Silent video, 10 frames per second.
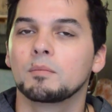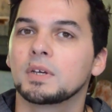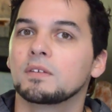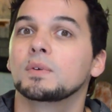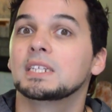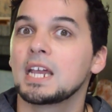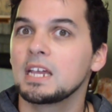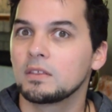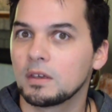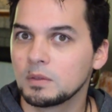But if we
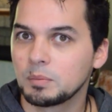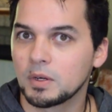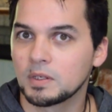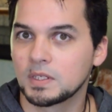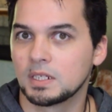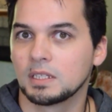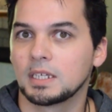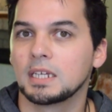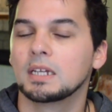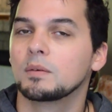take those
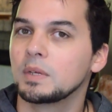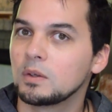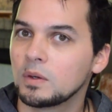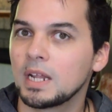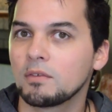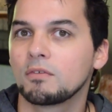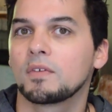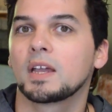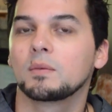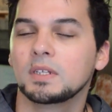personally, we could have a
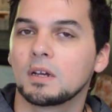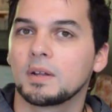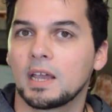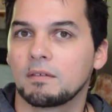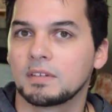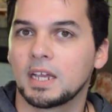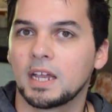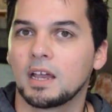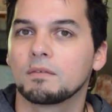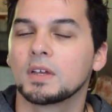fight we don't have to
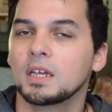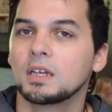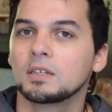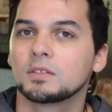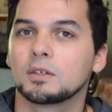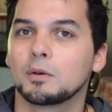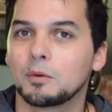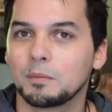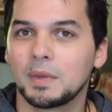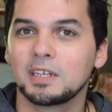have.
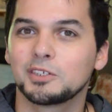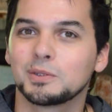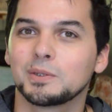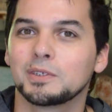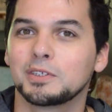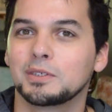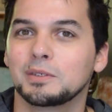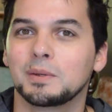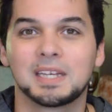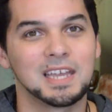So make sure
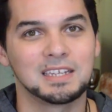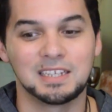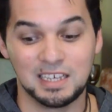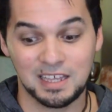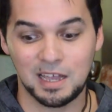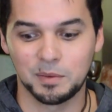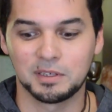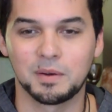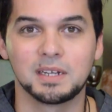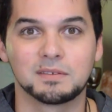to, again, take that
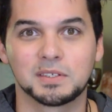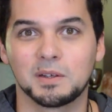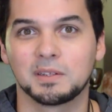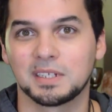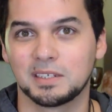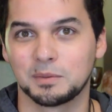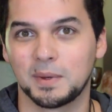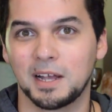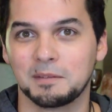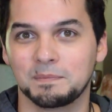with a grain of salt as
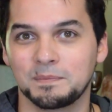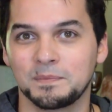well.